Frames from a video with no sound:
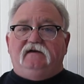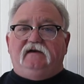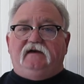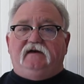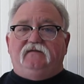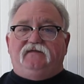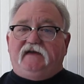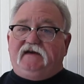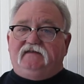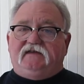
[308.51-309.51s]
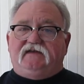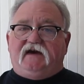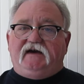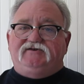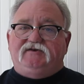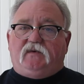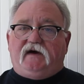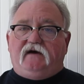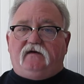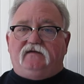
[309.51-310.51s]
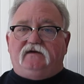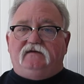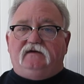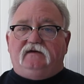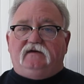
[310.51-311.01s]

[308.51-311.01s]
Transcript: thinking that the HOA or the